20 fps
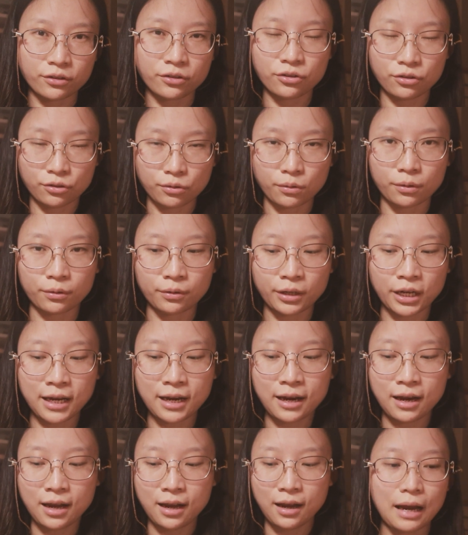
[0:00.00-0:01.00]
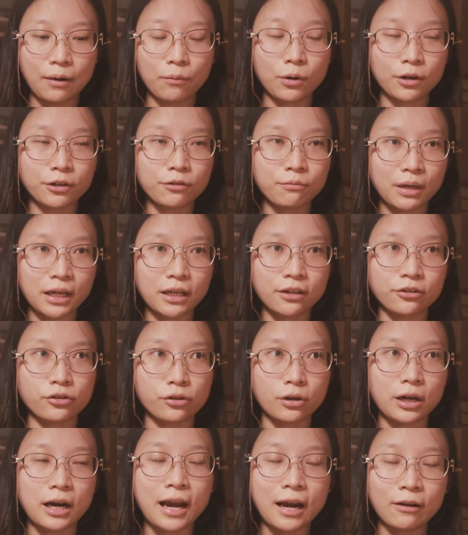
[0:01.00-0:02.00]
story. I want to make
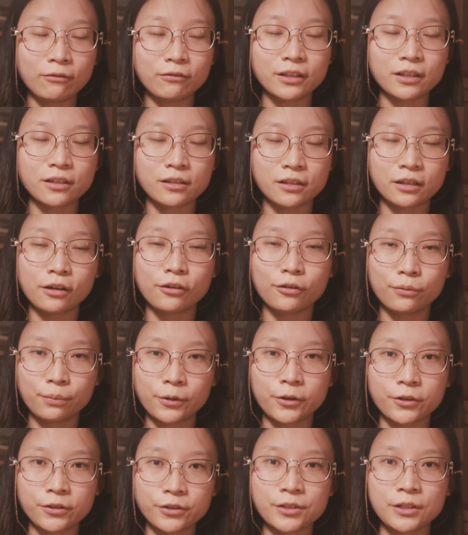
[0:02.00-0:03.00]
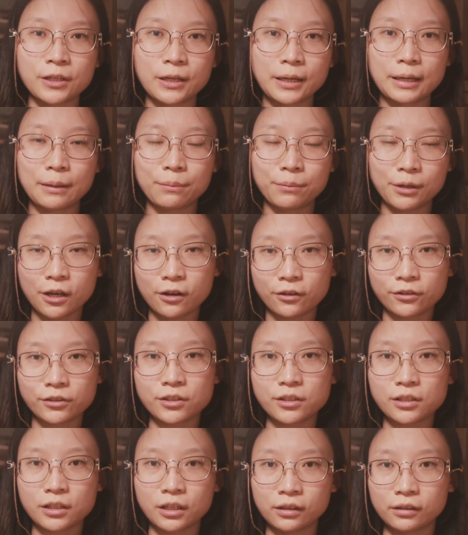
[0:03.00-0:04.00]
sure every single person
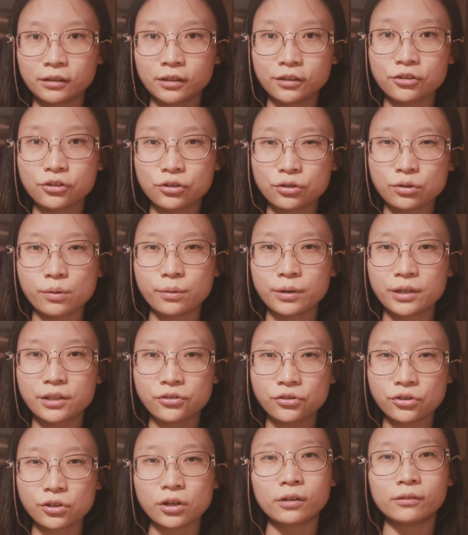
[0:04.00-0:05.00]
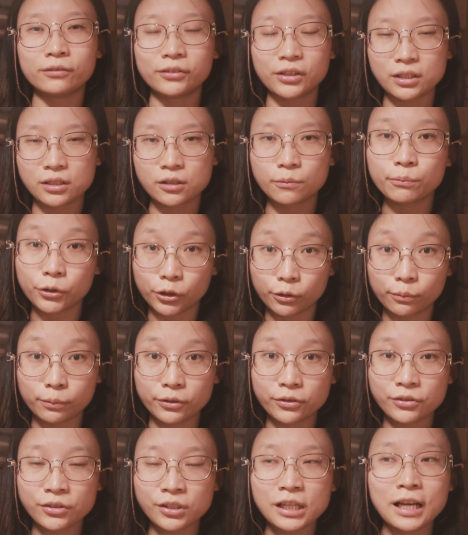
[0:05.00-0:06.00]
appears in the story serve its
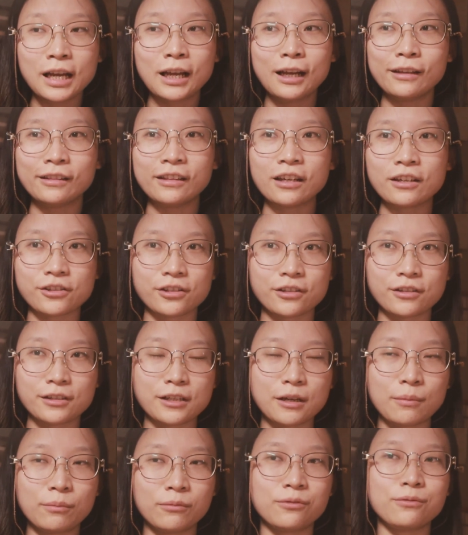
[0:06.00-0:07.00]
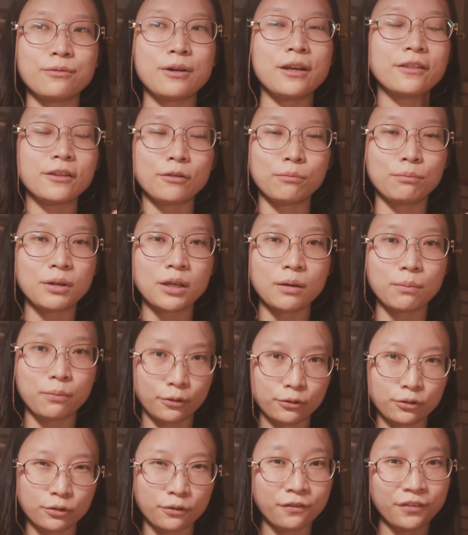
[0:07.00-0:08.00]
purpose, not just some random
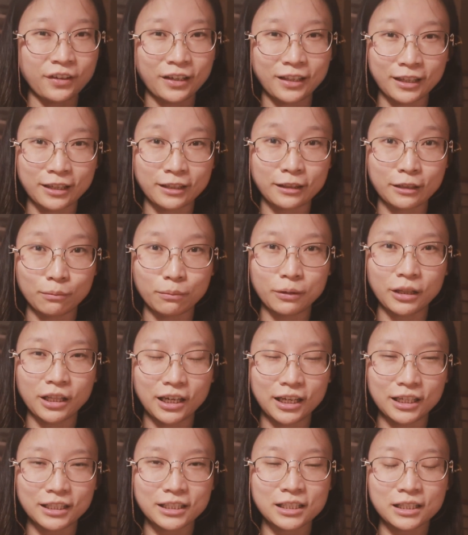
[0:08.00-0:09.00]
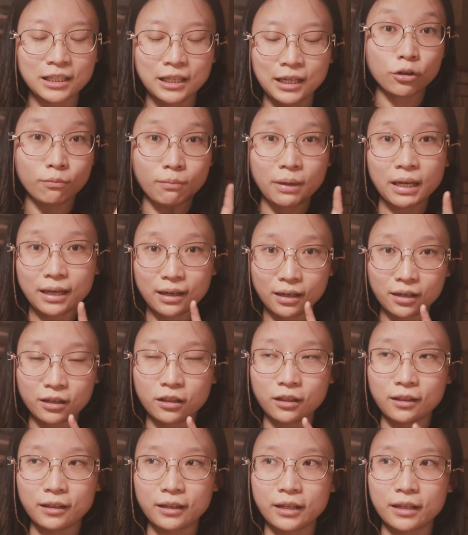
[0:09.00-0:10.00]
people to fill in the plot. To make it
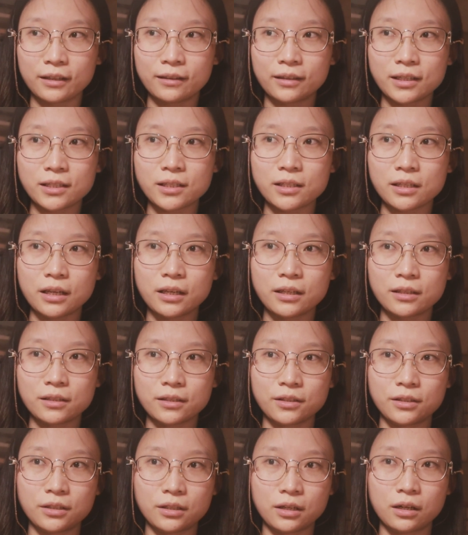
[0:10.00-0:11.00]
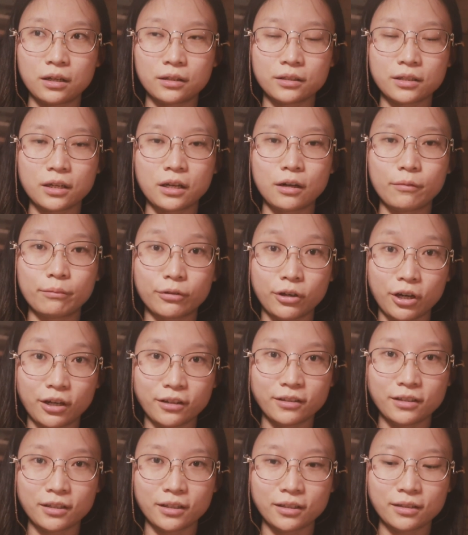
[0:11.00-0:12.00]
clear, this is not a
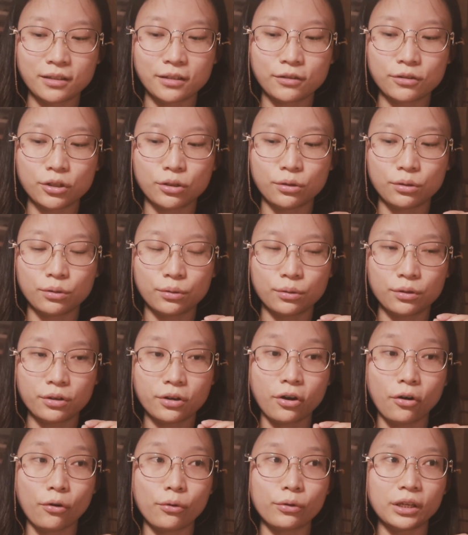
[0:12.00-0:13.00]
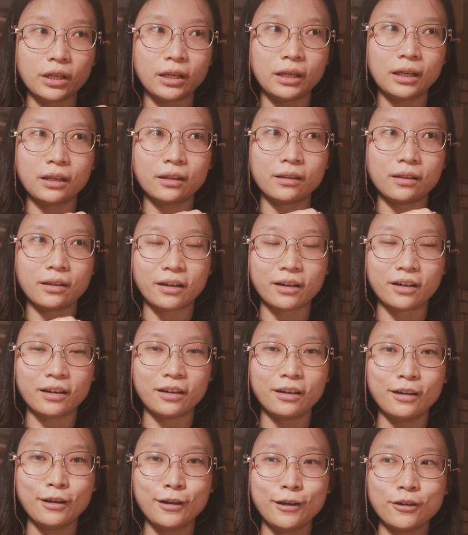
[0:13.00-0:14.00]
process to go in
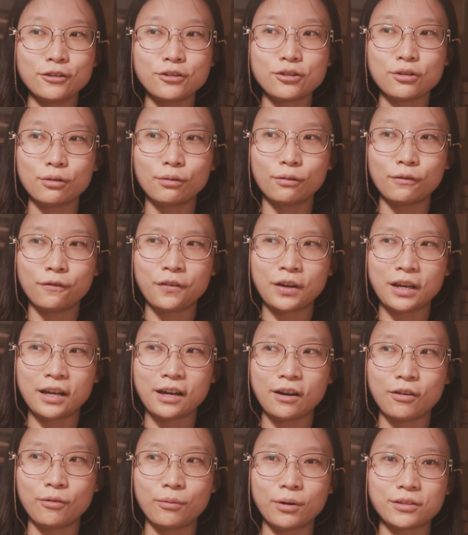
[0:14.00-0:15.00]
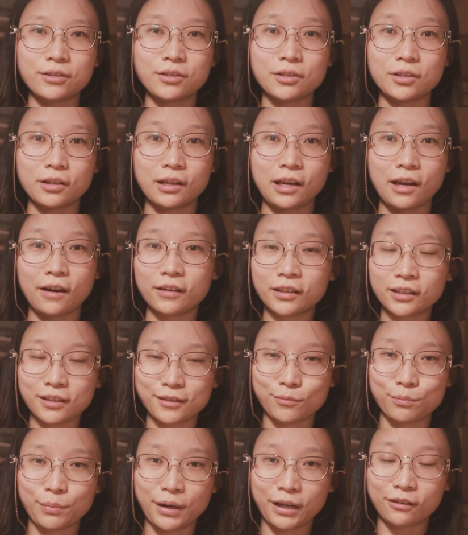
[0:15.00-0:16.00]
there to figure out what's the
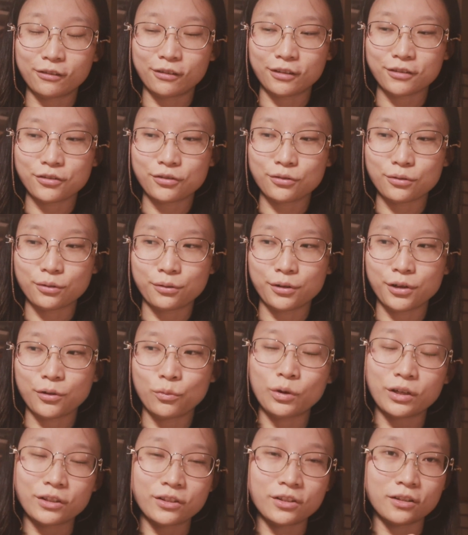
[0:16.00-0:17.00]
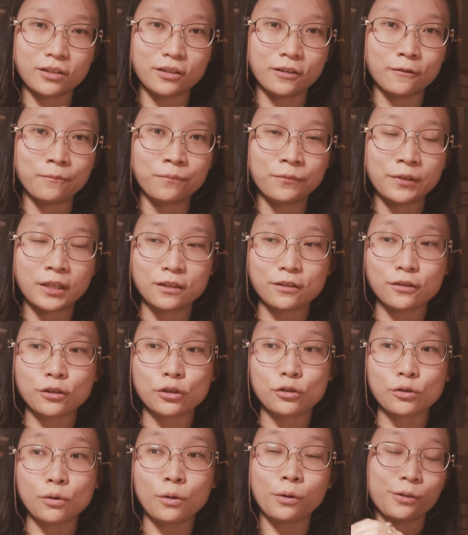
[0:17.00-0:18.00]
character's background story, what's the
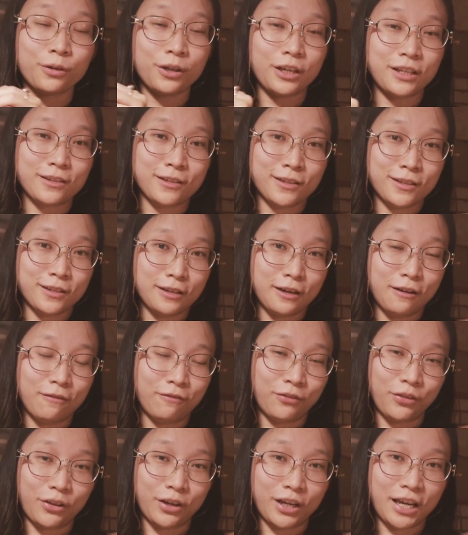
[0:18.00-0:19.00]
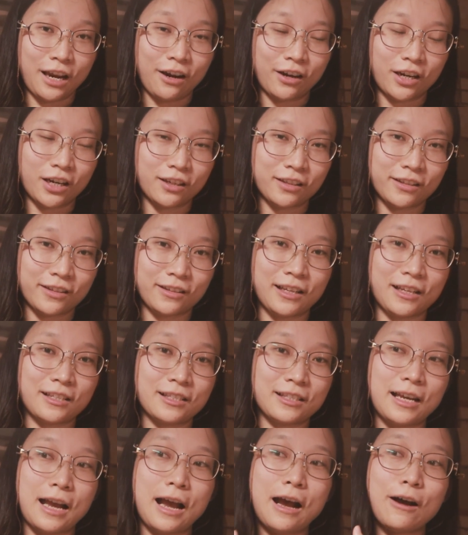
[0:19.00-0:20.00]
stories of the character
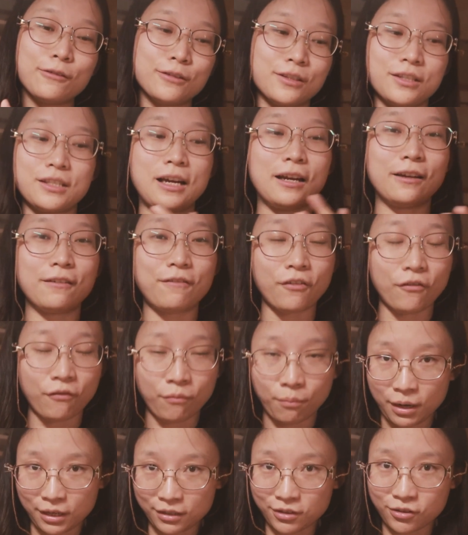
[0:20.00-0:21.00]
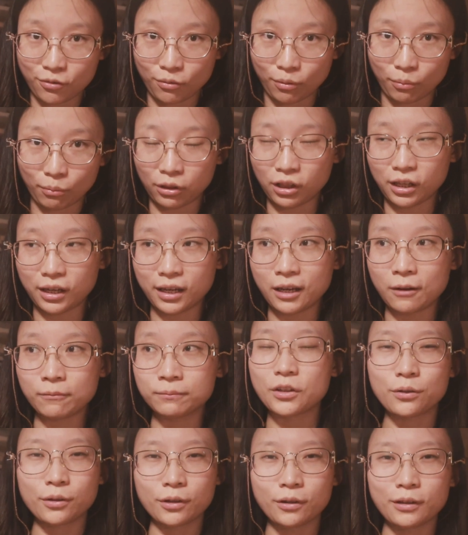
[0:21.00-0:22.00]
that's outside of my
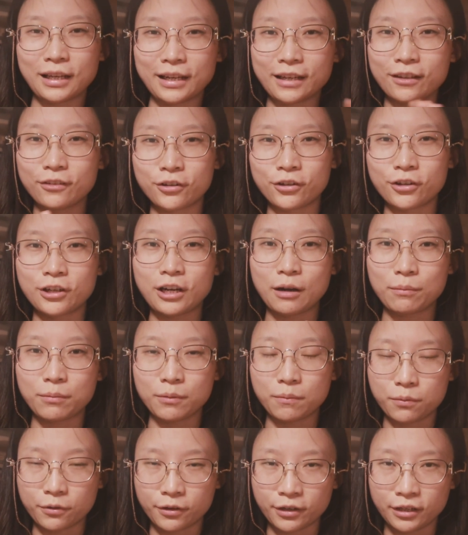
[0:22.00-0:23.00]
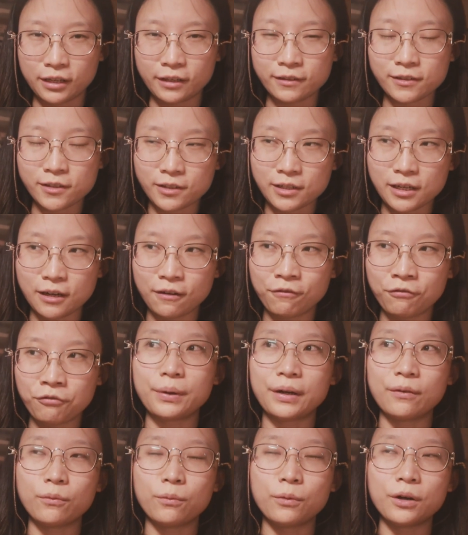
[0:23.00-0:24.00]
screenplay. You know, like their upbringing stuff,
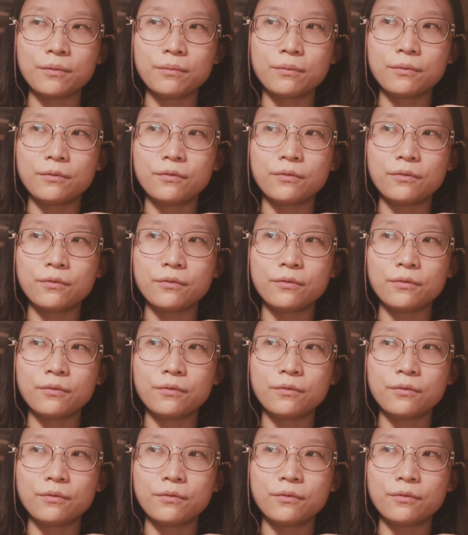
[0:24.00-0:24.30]
but what